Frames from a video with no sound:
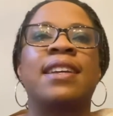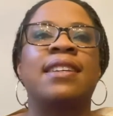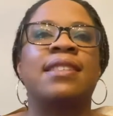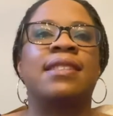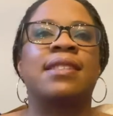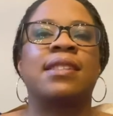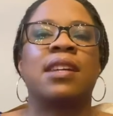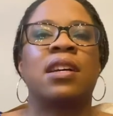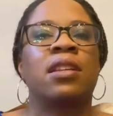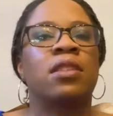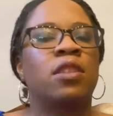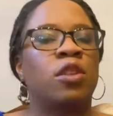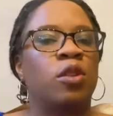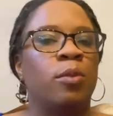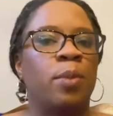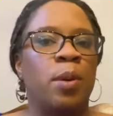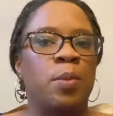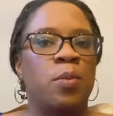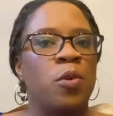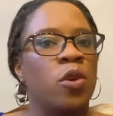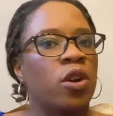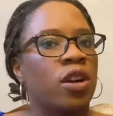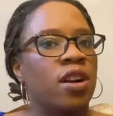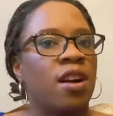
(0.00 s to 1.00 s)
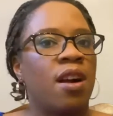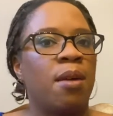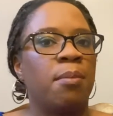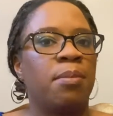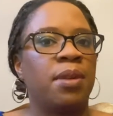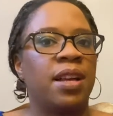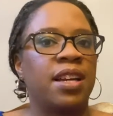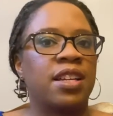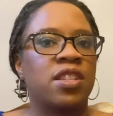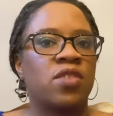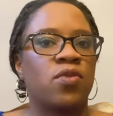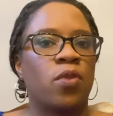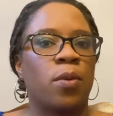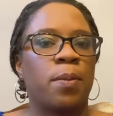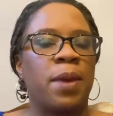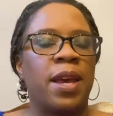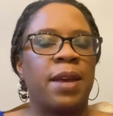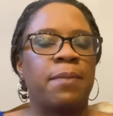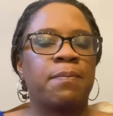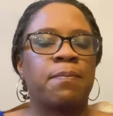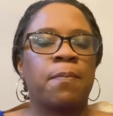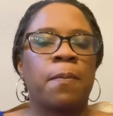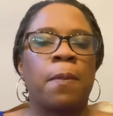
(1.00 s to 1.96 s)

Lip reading: it's a little bit more complex for me.